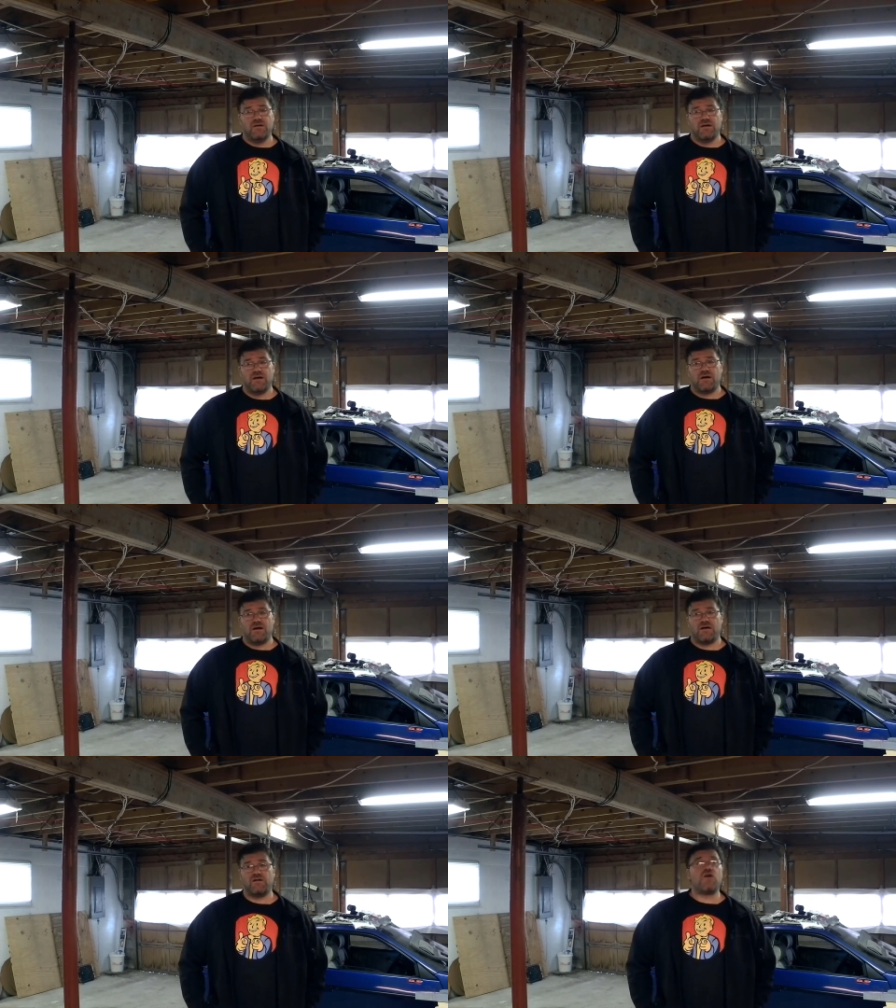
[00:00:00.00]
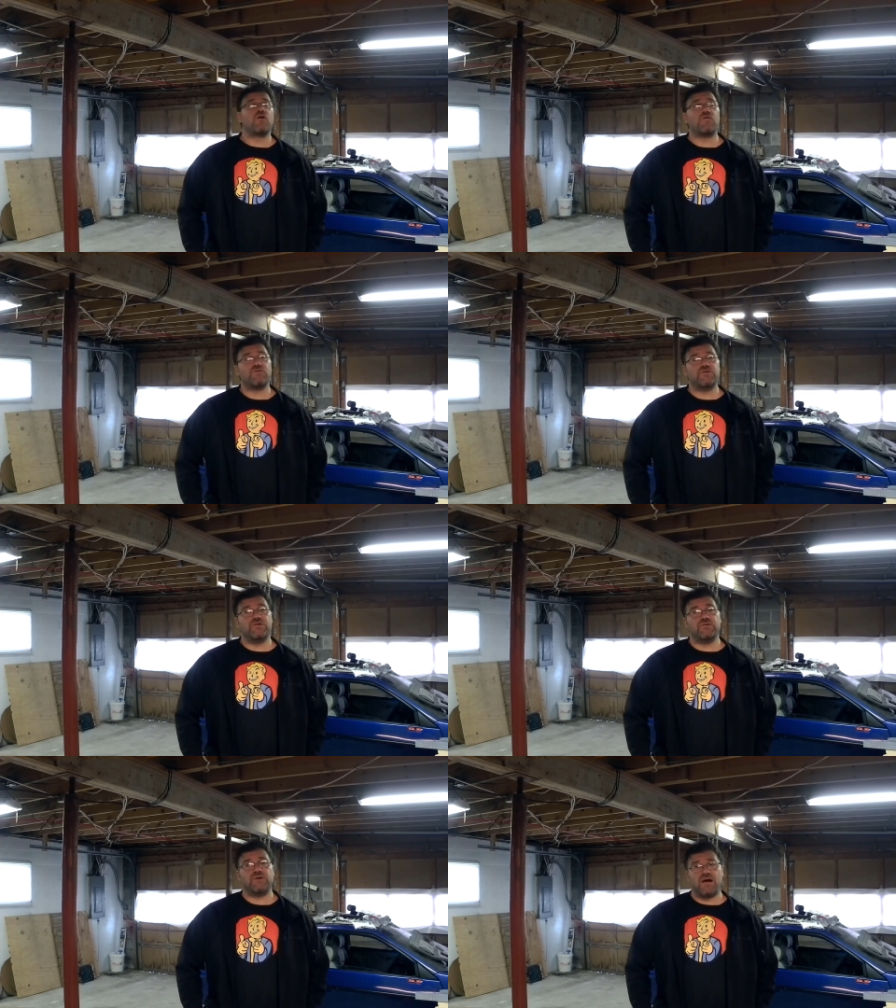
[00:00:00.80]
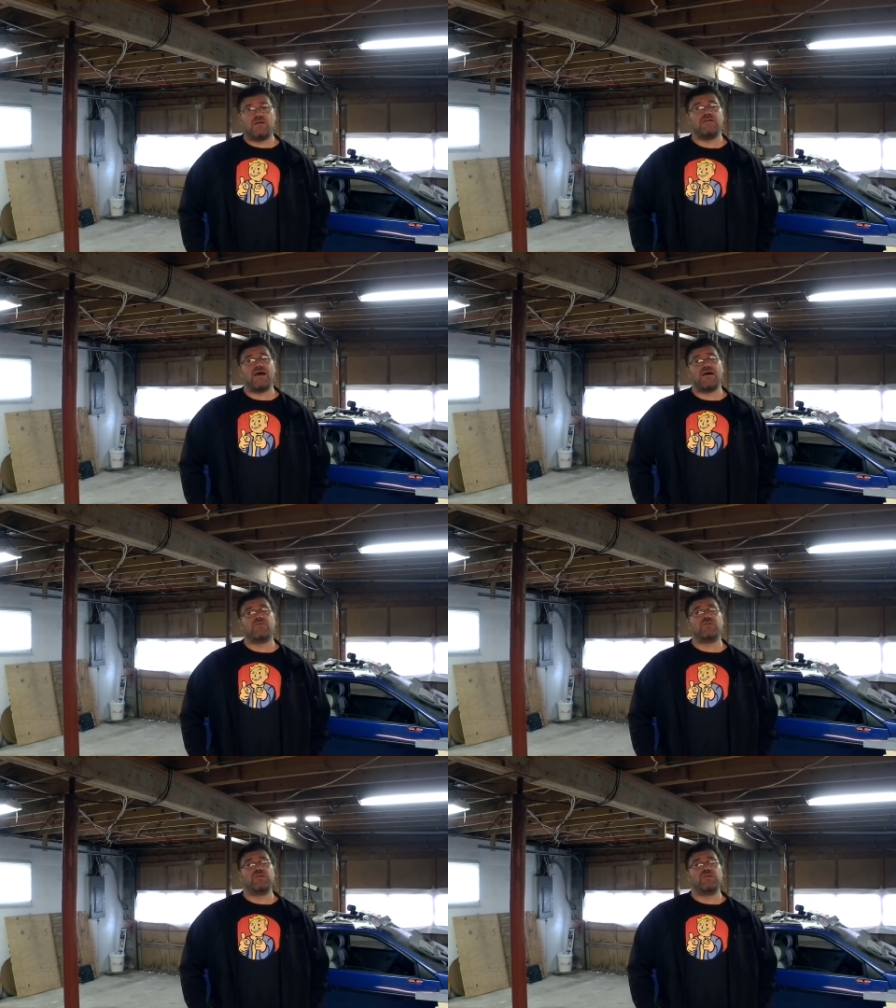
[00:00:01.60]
a long overdue contact